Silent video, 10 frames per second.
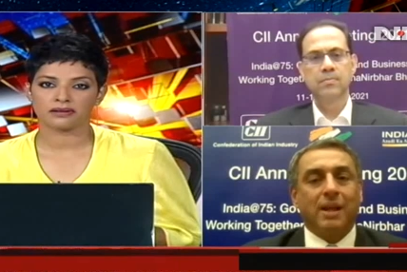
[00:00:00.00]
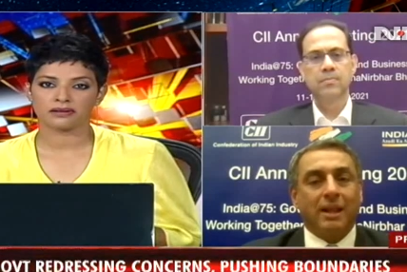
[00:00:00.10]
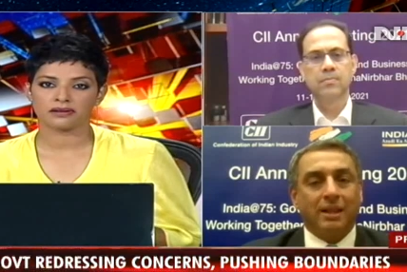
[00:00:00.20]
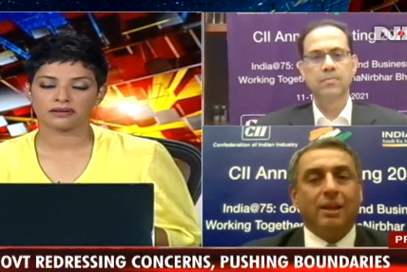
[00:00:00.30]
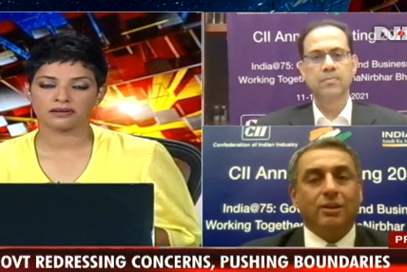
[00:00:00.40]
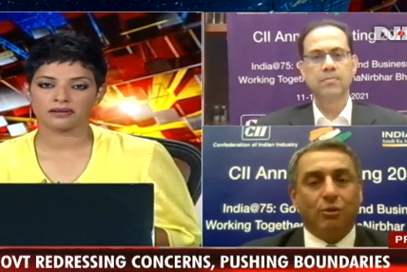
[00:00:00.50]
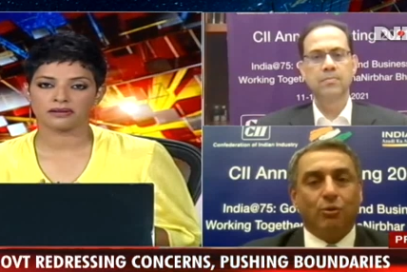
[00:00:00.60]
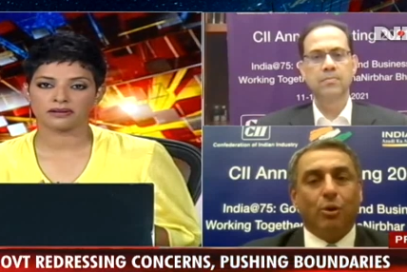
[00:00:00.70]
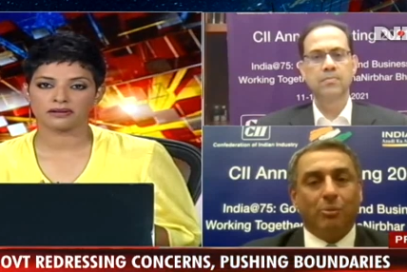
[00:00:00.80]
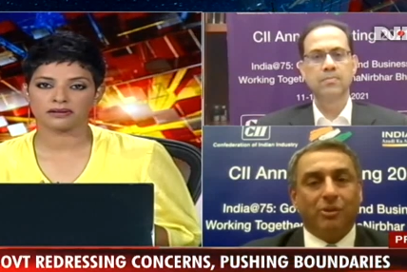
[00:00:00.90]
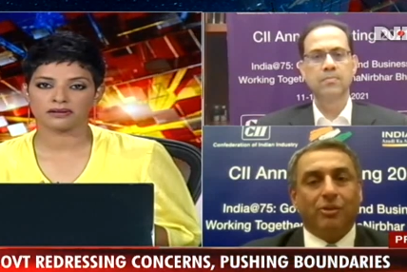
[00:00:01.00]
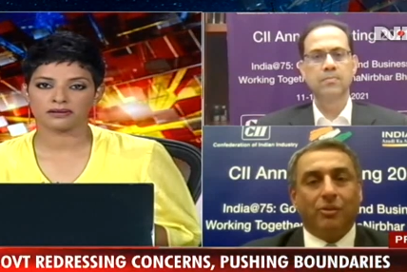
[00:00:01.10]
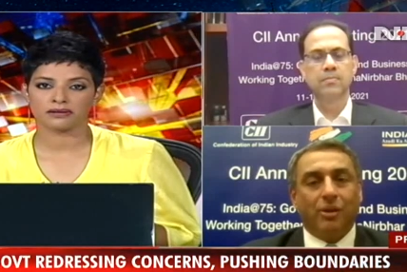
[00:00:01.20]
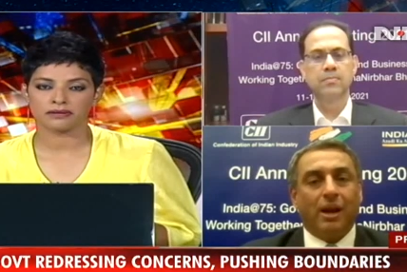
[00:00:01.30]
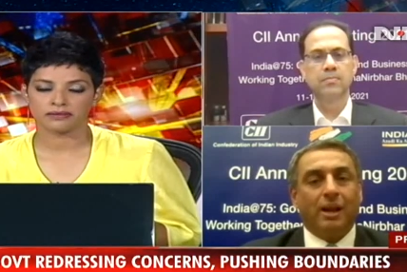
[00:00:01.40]
Speaker 1: and the ease of doing
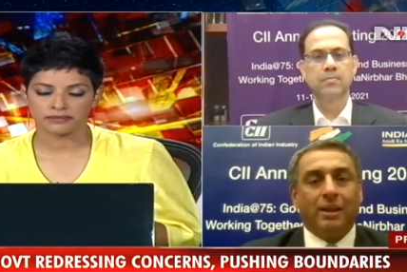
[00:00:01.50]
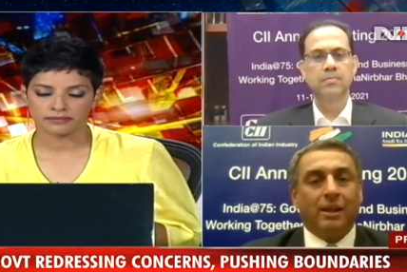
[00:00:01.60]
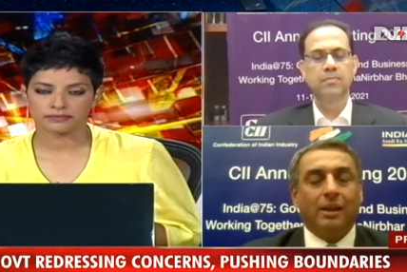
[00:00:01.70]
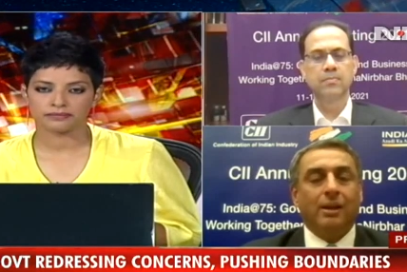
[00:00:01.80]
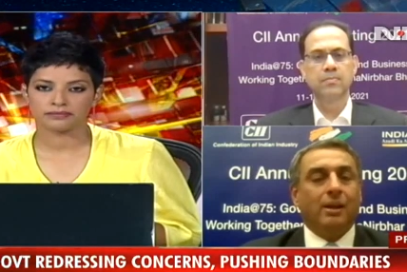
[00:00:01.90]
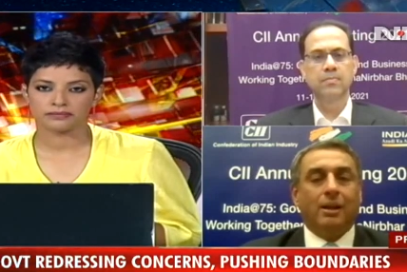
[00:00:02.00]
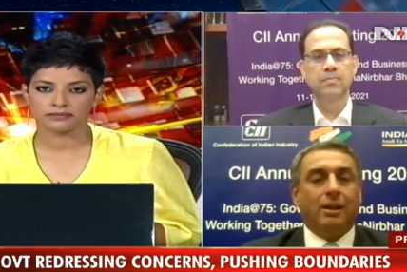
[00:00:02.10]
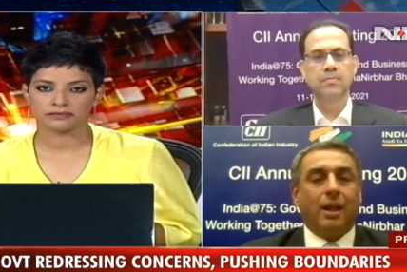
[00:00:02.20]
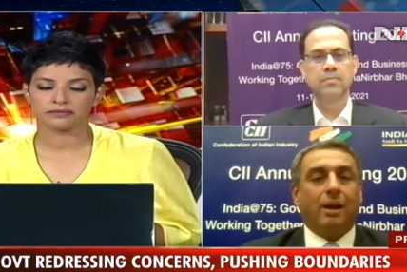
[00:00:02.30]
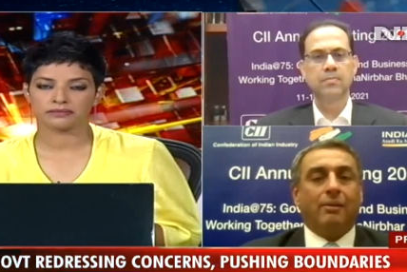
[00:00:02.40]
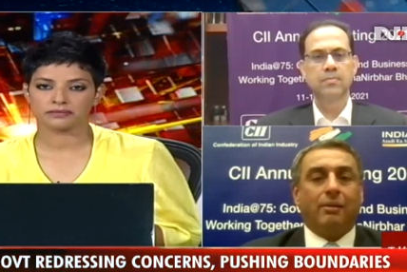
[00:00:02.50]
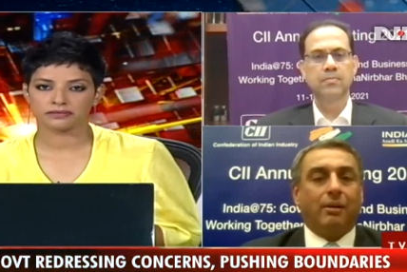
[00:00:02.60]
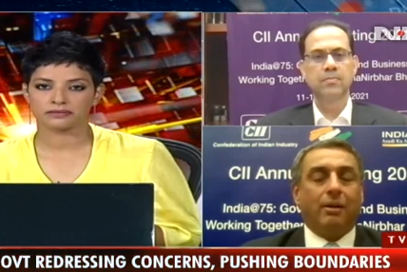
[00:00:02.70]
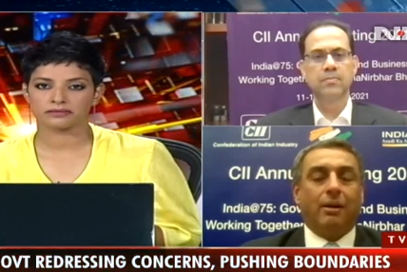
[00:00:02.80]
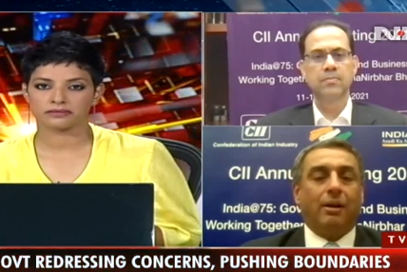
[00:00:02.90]
business. And I think that
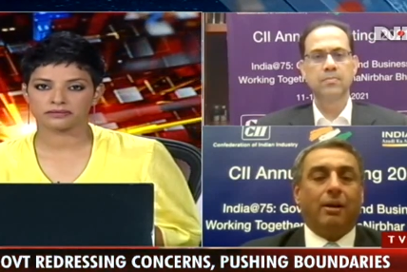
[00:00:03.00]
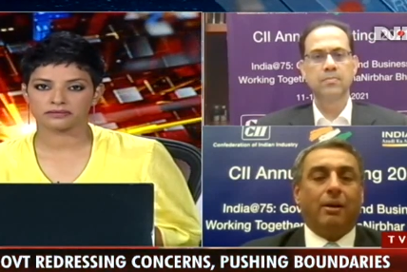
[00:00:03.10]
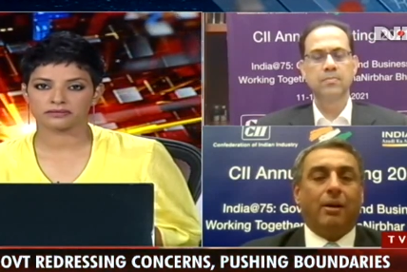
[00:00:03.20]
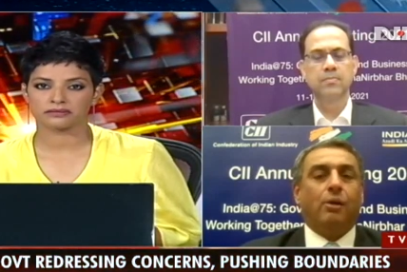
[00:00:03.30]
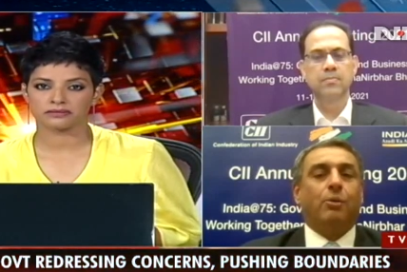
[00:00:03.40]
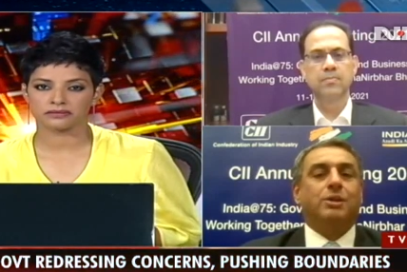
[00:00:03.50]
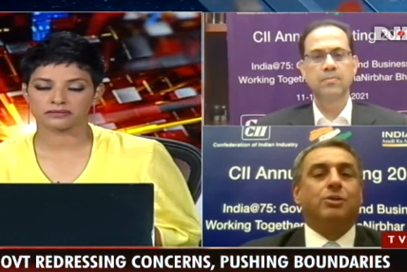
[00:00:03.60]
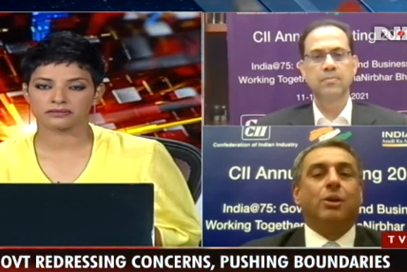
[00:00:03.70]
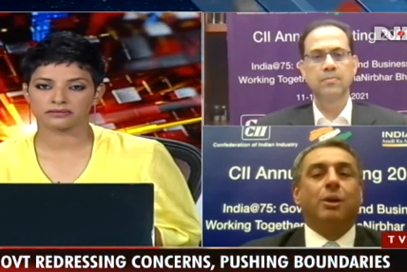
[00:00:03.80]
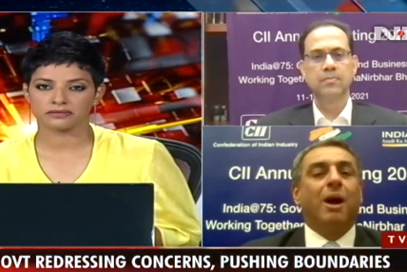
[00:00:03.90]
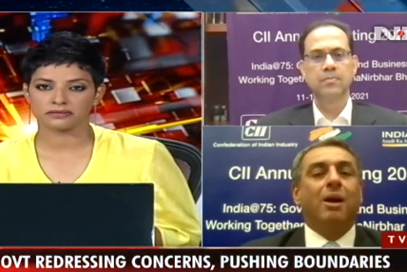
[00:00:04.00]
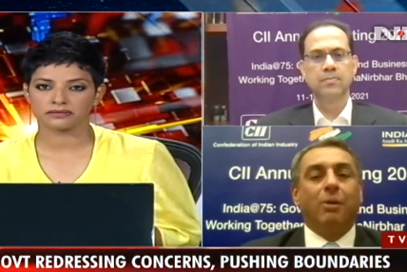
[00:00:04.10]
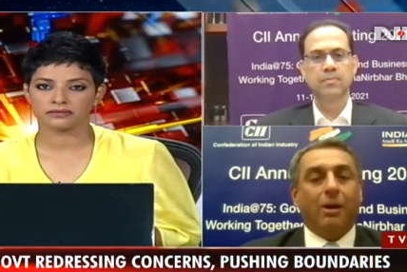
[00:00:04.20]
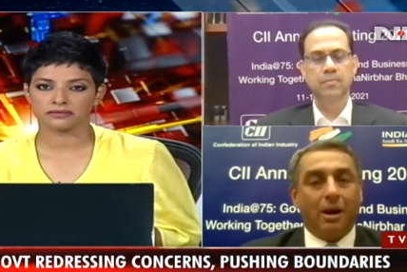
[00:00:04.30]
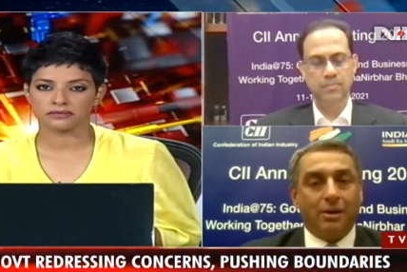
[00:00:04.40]
uh, request or demand
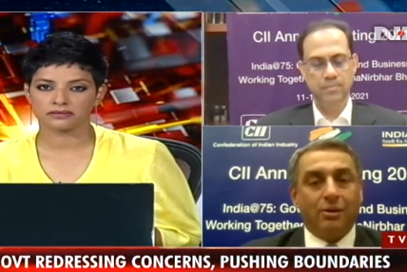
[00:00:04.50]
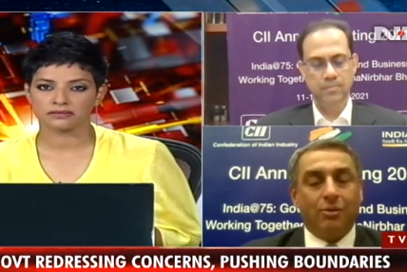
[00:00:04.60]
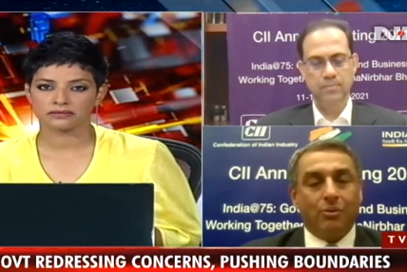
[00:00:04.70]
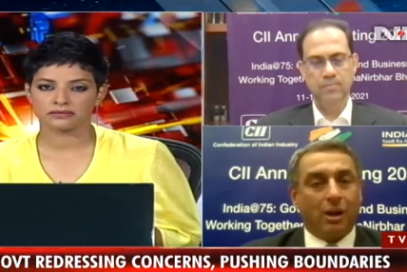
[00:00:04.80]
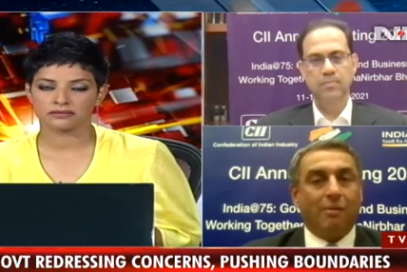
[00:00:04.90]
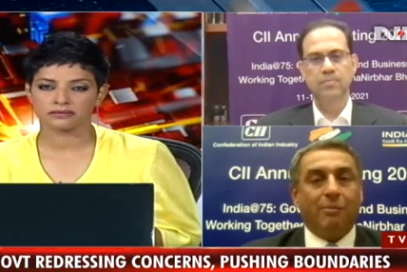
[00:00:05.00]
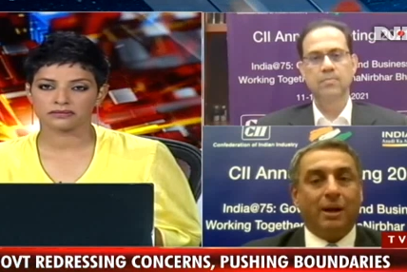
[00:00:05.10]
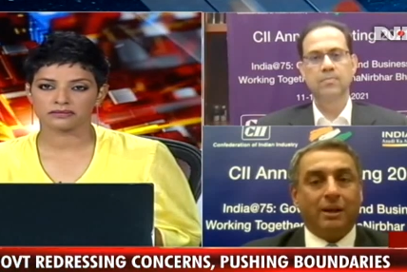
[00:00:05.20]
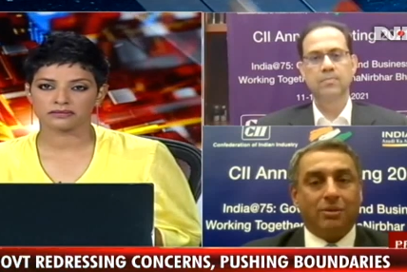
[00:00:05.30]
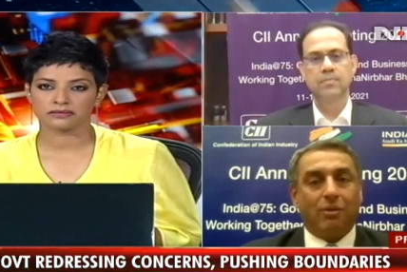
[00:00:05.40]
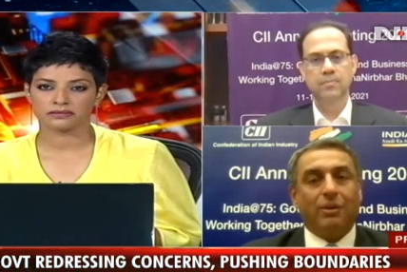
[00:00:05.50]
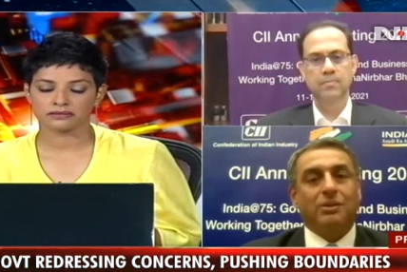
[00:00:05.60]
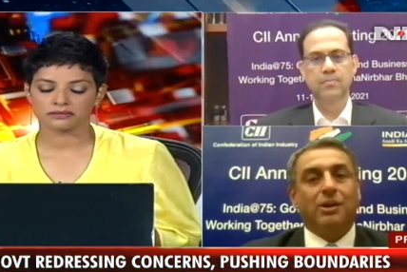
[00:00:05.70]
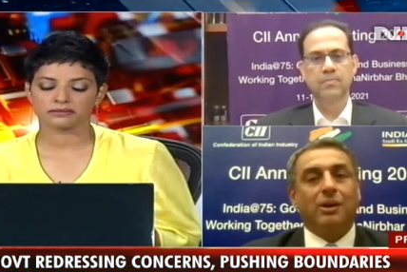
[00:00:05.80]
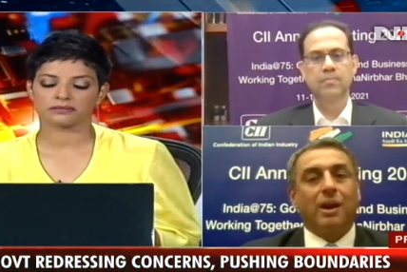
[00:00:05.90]
will continue. The government has
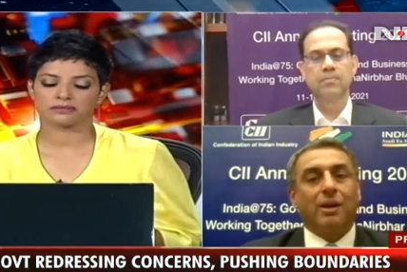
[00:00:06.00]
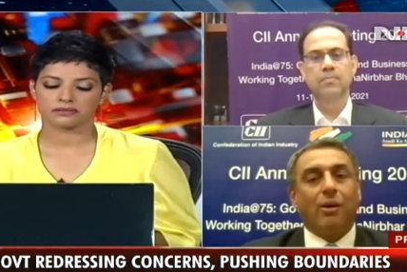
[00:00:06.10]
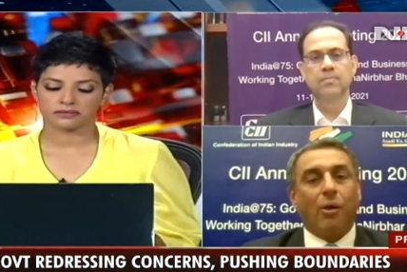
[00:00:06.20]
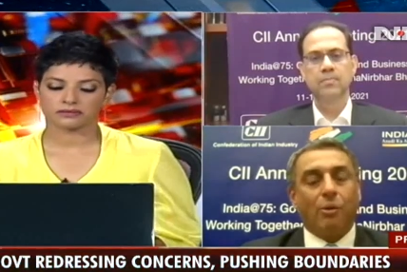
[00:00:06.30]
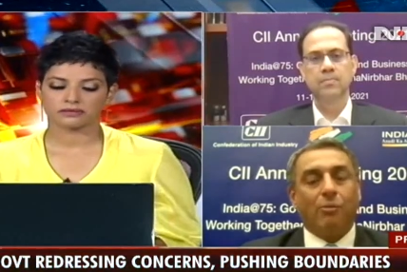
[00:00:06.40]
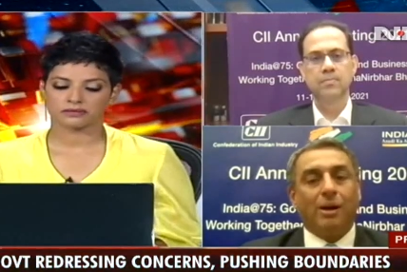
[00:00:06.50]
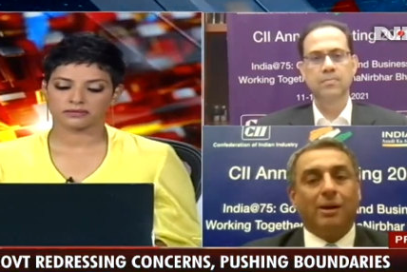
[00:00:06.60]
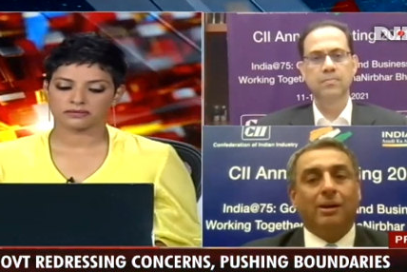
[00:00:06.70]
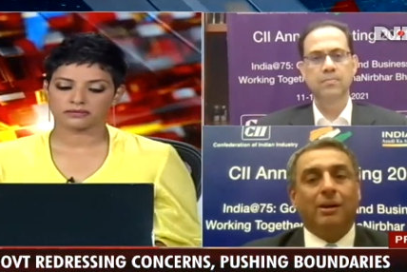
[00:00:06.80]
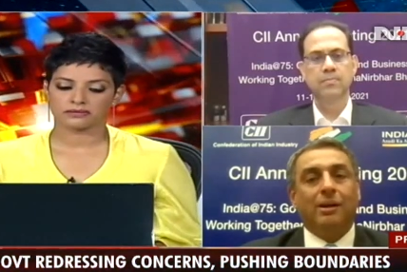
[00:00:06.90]
obviously done a lot of work